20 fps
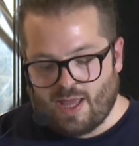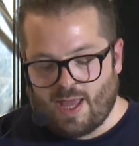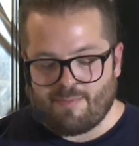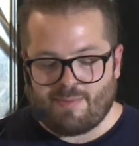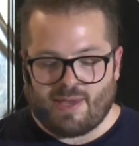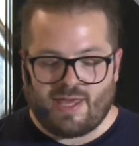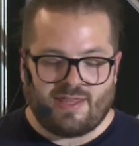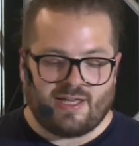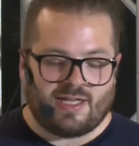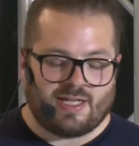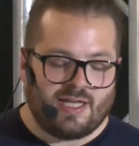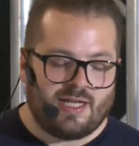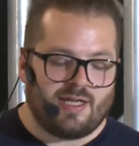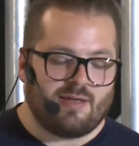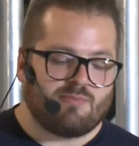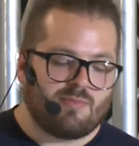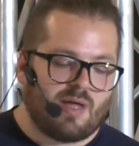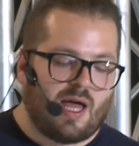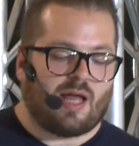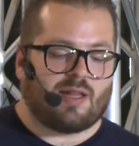Basically,
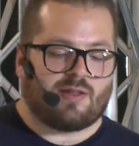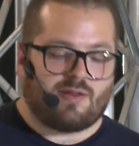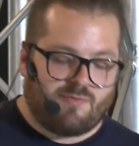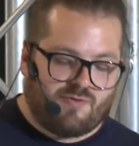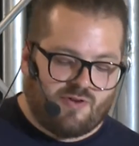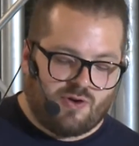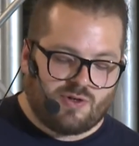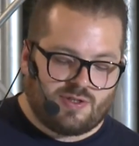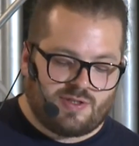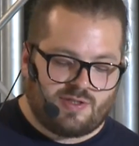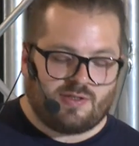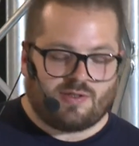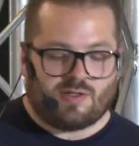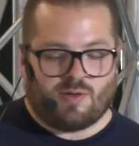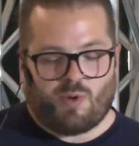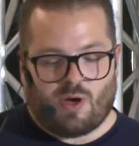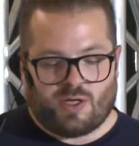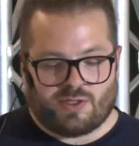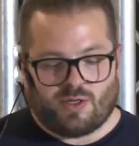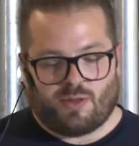at the first, there
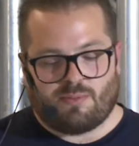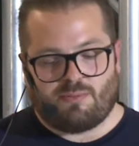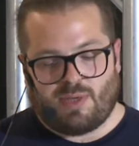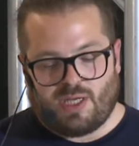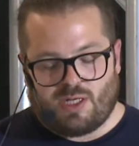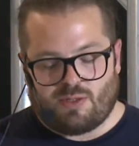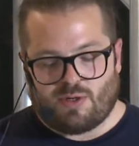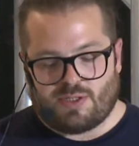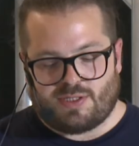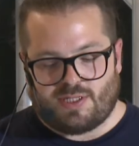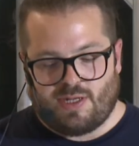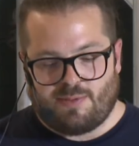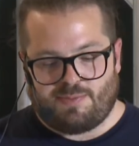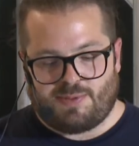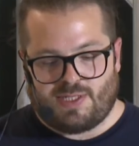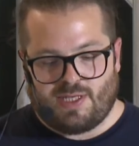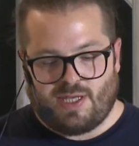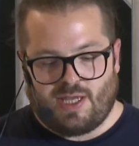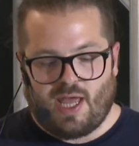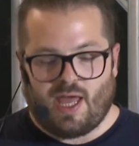was on
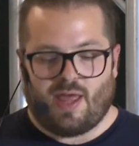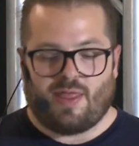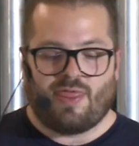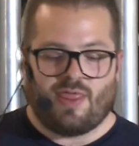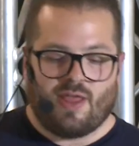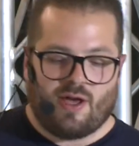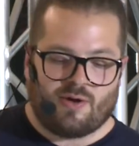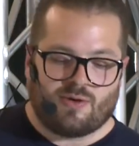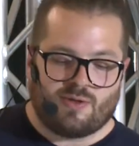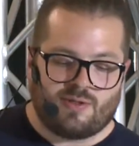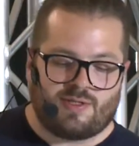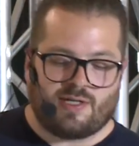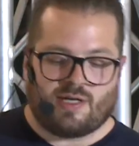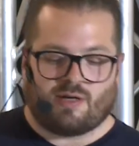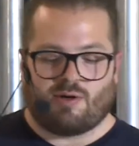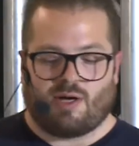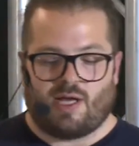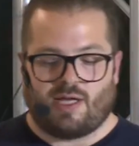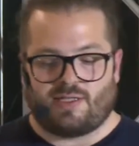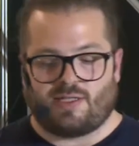microclibc, and now
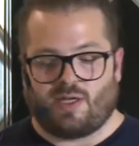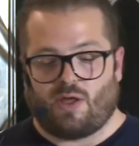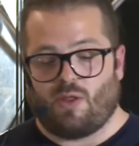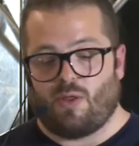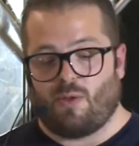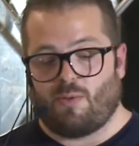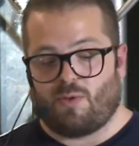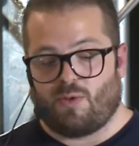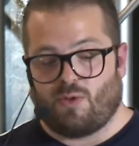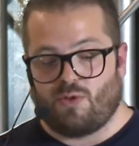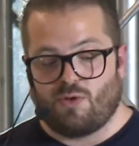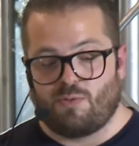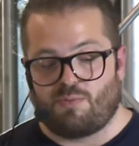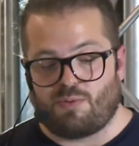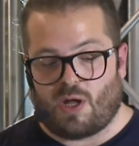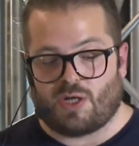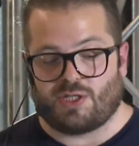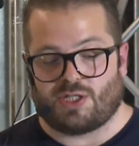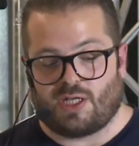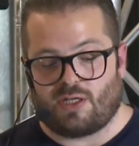there is on a new
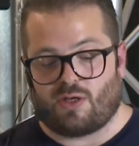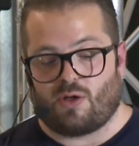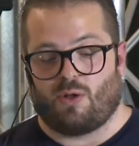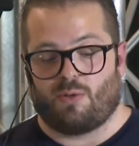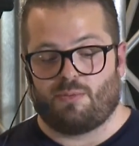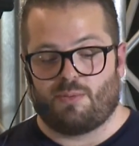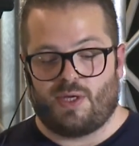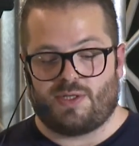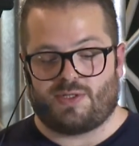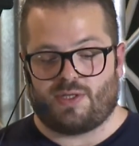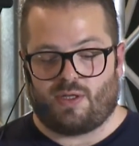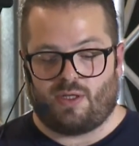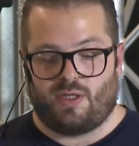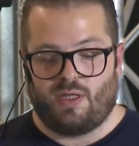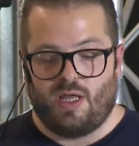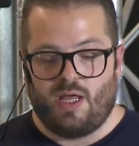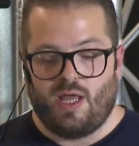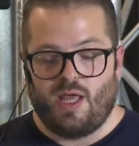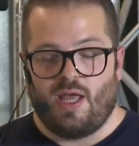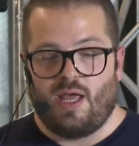project called Muzzle.
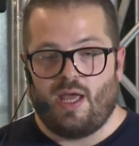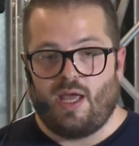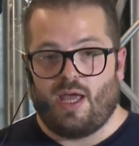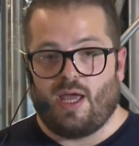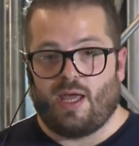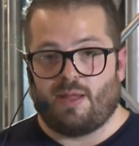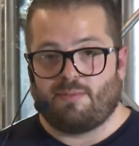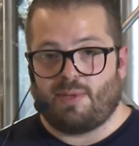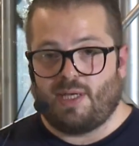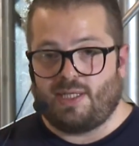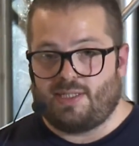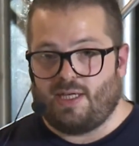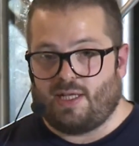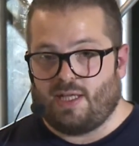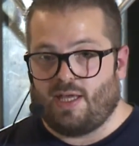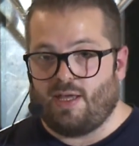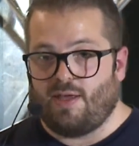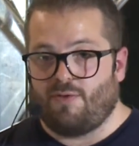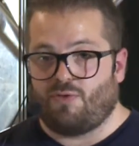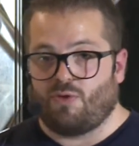And
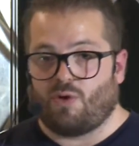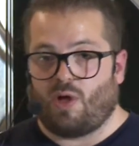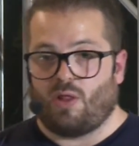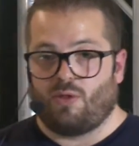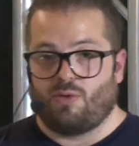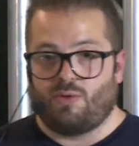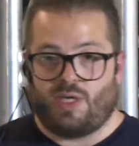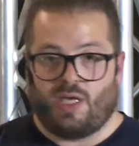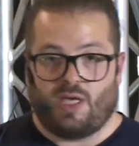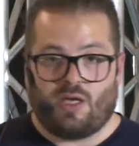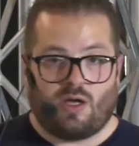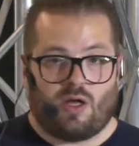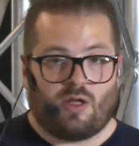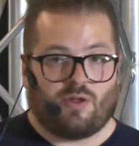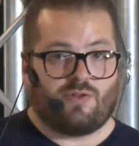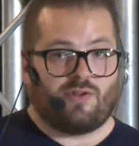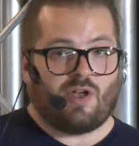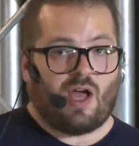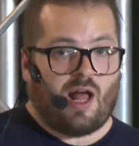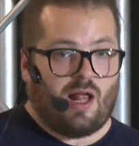basically, if you are looking on
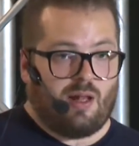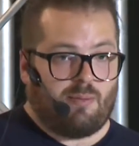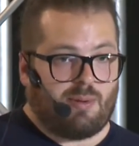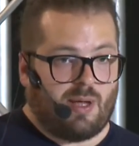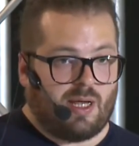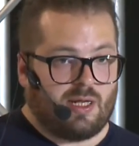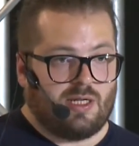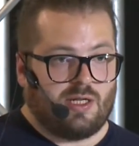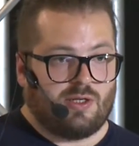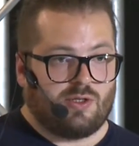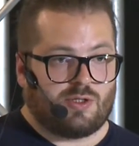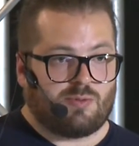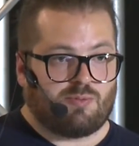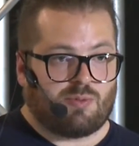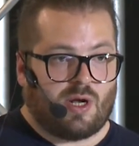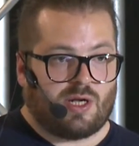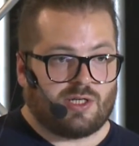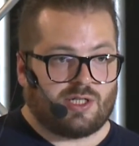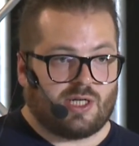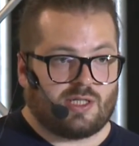the Alpine Linux
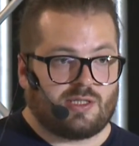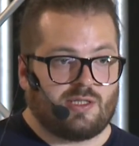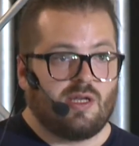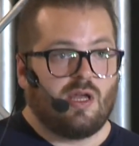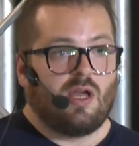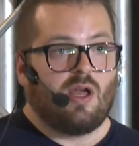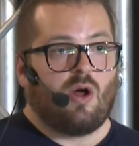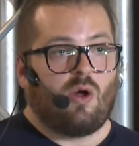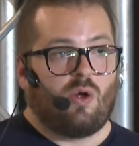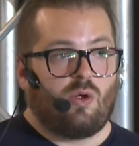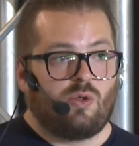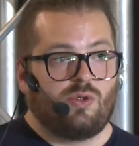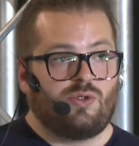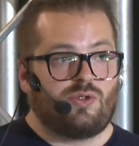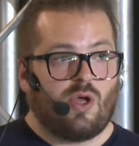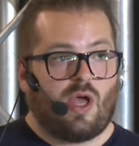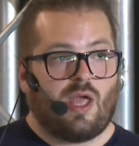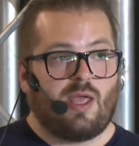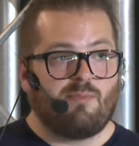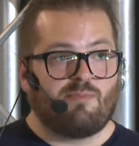project, all
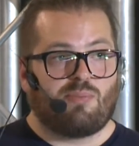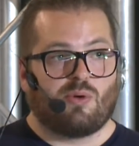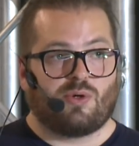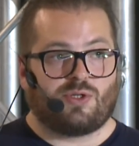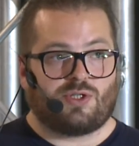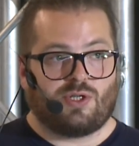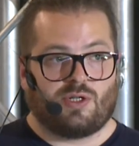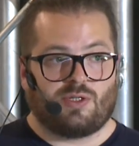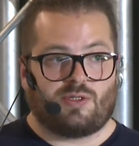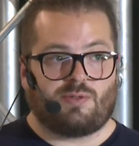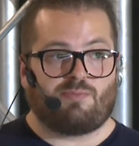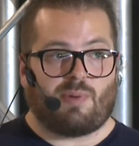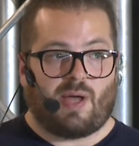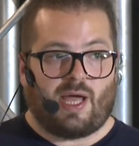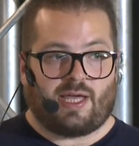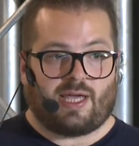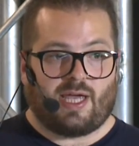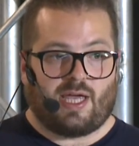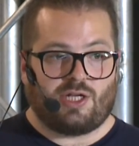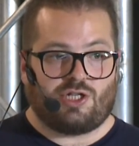the important
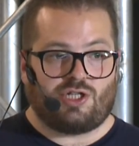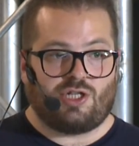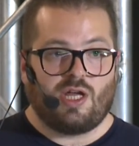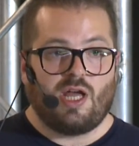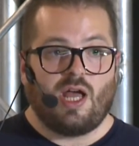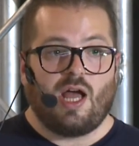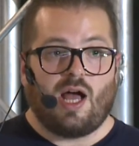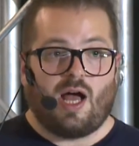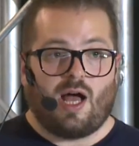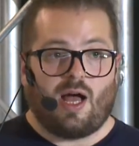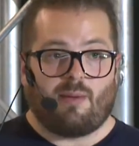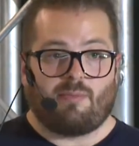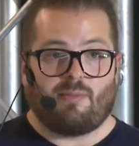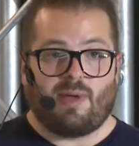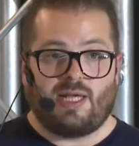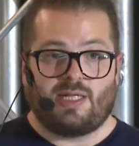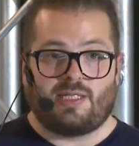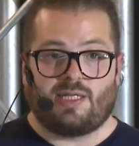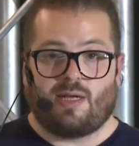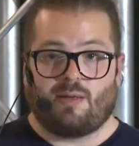package are
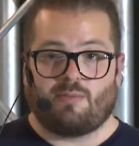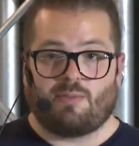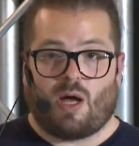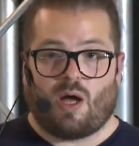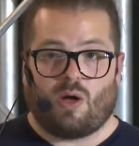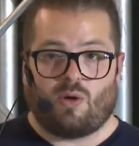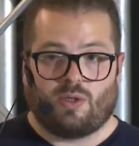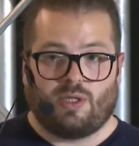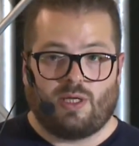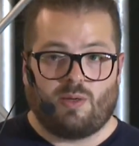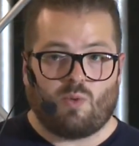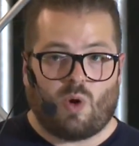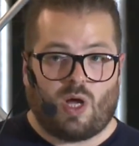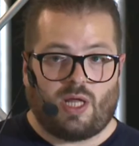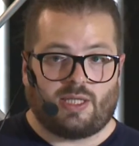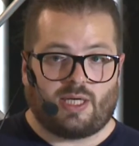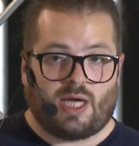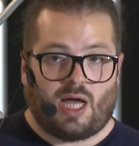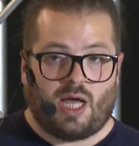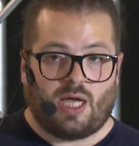maintained by only
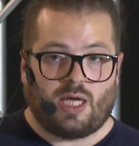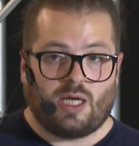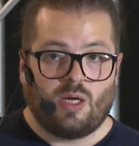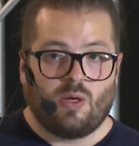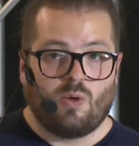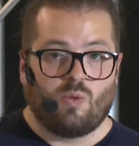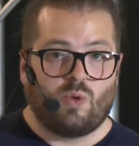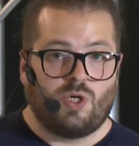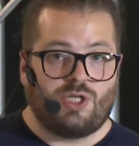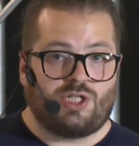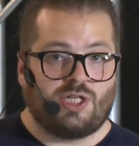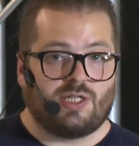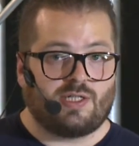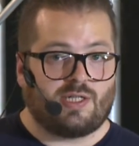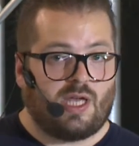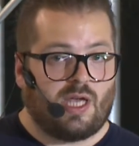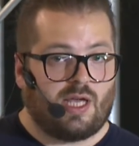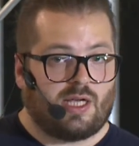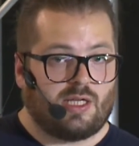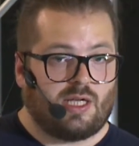one guy, which is
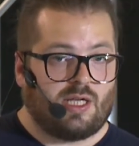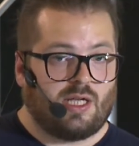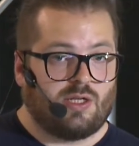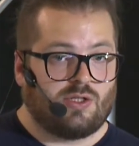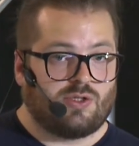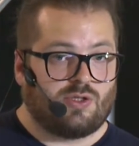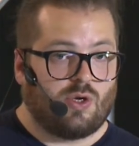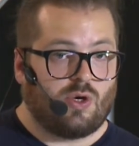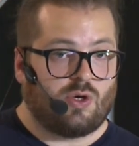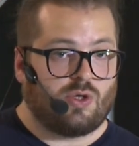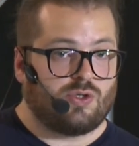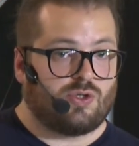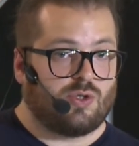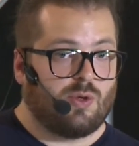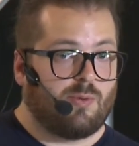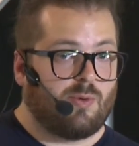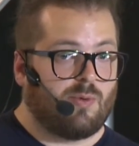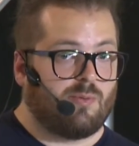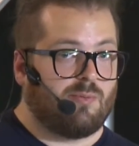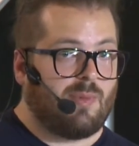
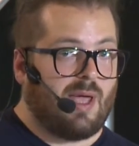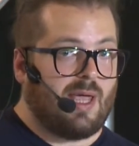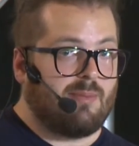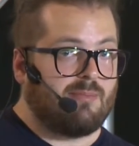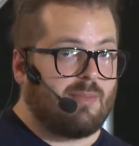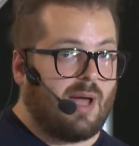the main